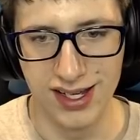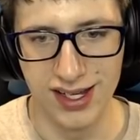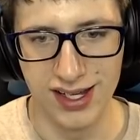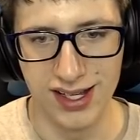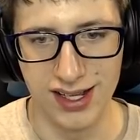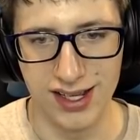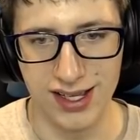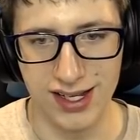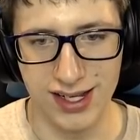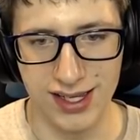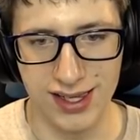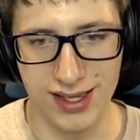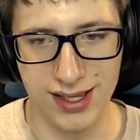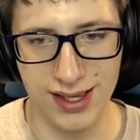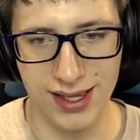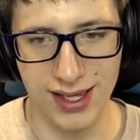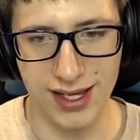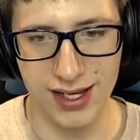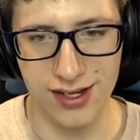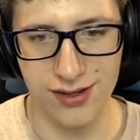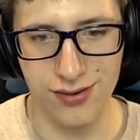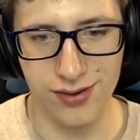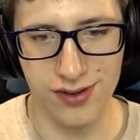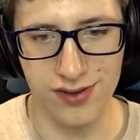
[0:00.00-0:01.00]
Look at the
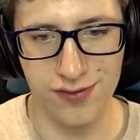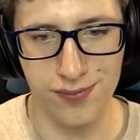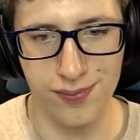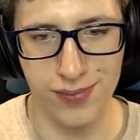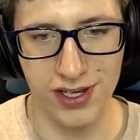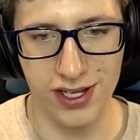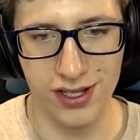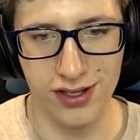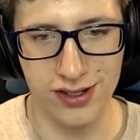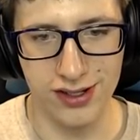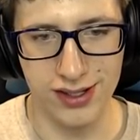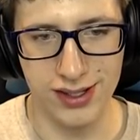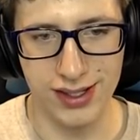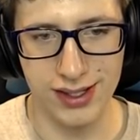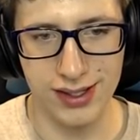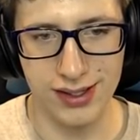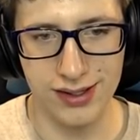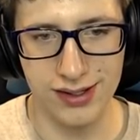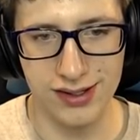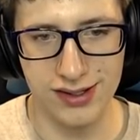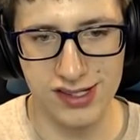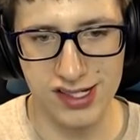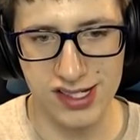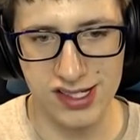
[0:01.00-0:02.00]
lake we've built!
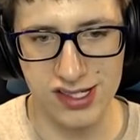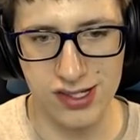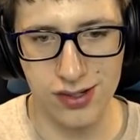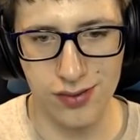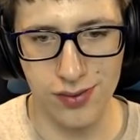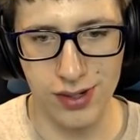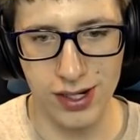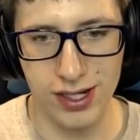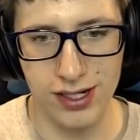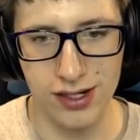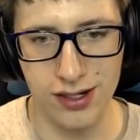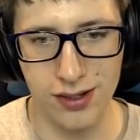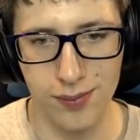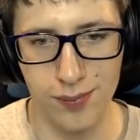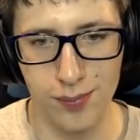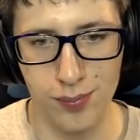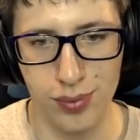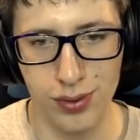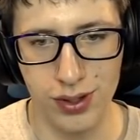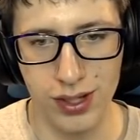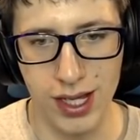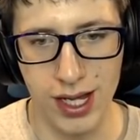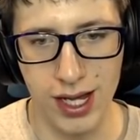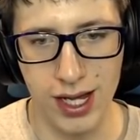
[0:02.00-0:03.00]
There's just random
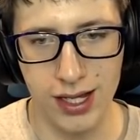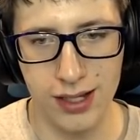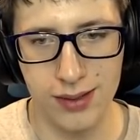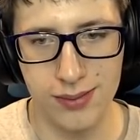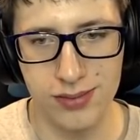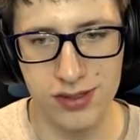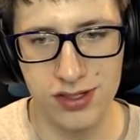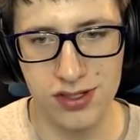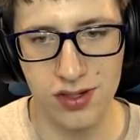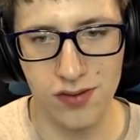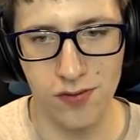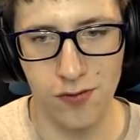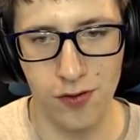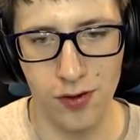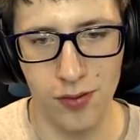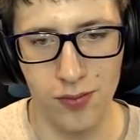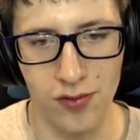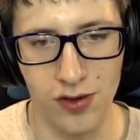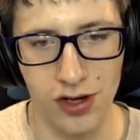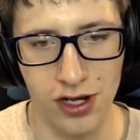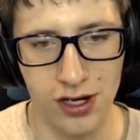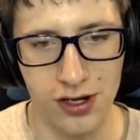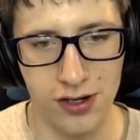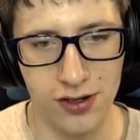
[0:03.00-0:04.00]
blobs from
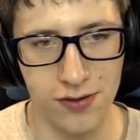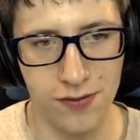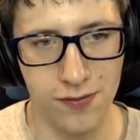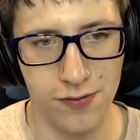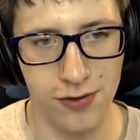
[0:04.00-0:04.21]
water,